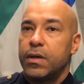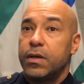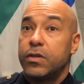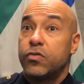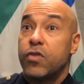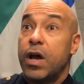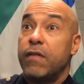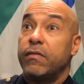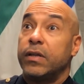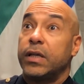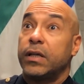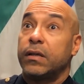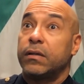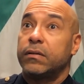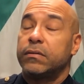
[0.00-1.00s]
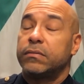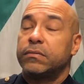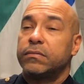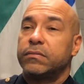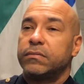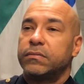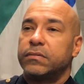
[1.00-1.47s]
Traveling
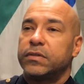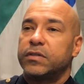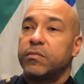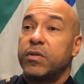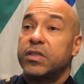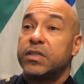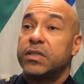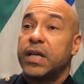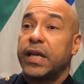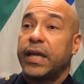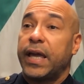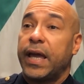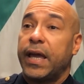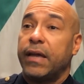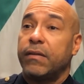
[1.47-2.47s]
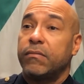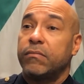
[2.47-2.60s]
as much as I can.